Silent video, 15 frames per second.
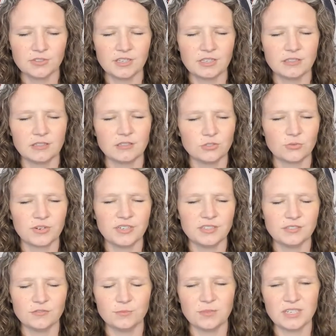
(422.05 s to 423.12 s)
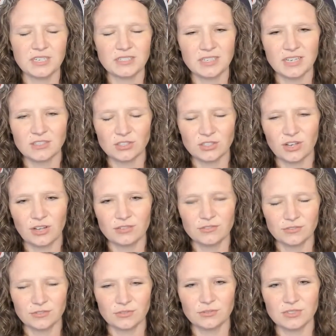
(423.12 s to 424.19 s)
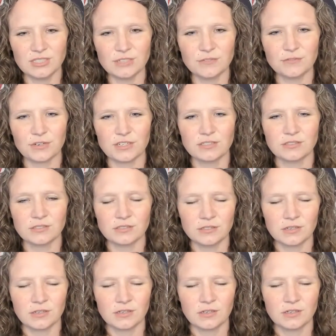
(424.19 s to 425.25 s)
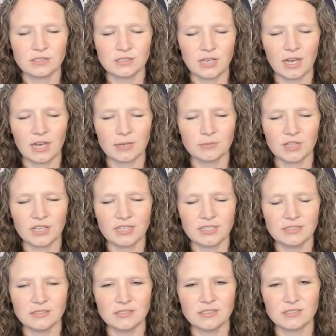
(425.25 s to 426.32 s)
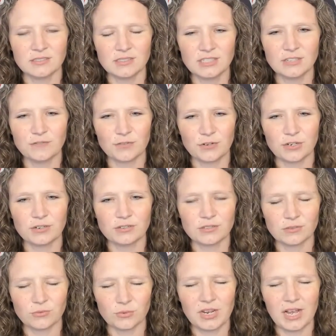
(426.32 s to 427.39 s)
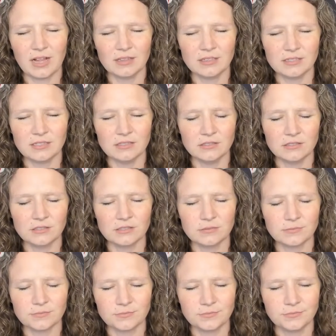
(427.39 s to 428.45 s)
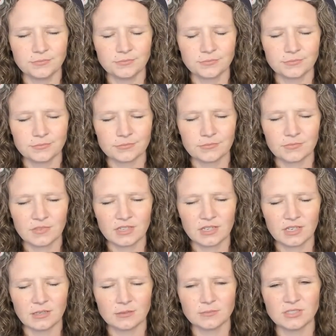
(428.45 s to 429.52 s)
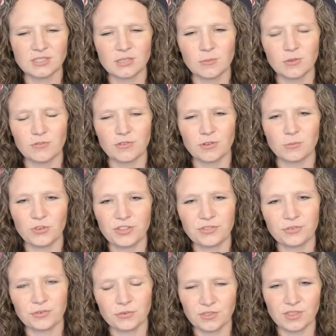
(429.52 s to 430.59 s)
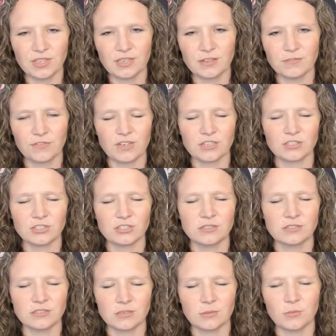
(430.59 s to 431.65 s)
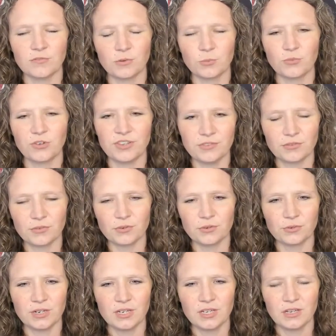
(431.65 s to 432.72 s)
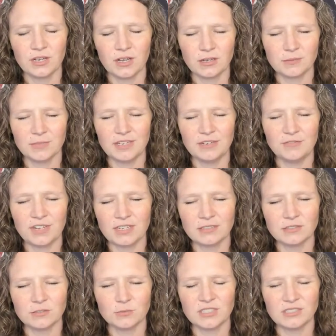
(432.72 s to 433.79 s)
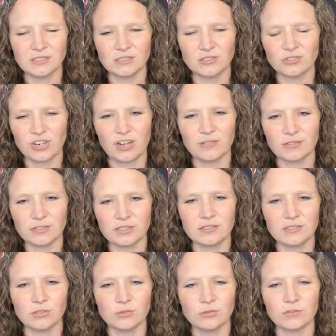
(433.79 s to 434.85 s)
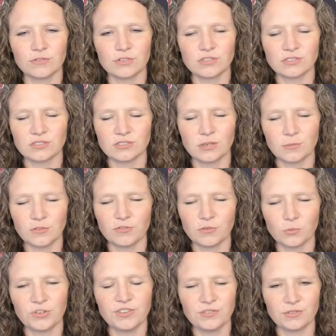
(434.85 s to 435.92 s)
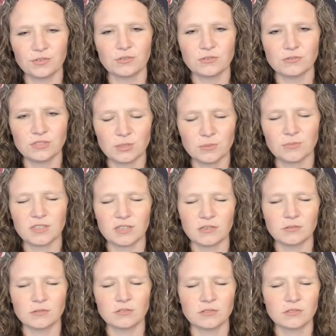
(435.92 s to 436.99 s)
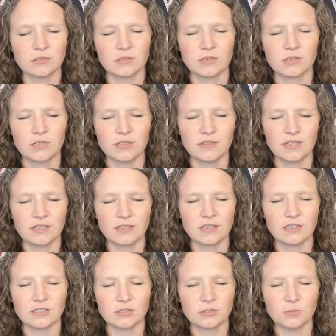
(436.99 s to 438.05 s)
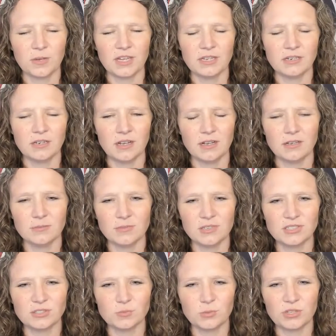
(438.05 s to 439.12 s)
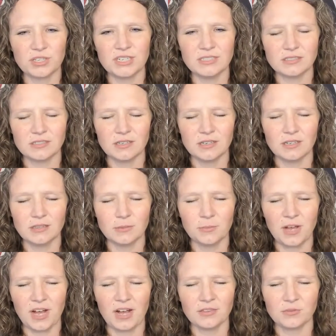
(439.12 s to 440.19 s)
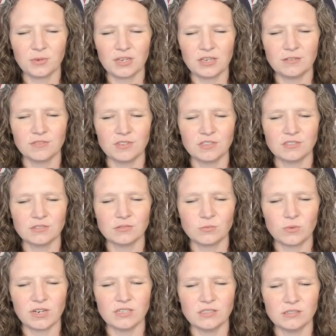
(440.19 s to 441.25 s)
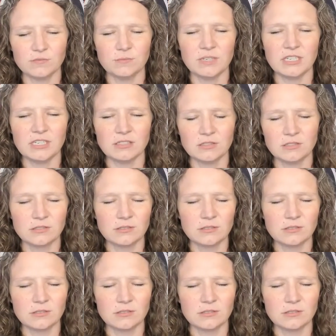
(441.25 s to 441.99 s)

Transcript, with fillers: that this race of beings has gone through different timelines, different realities? Um, some of them went through the infection. Some of them went through um, advancements in traveling the universe. Some of them went through something else. That there's been um, a split in the pathway of this race of beings.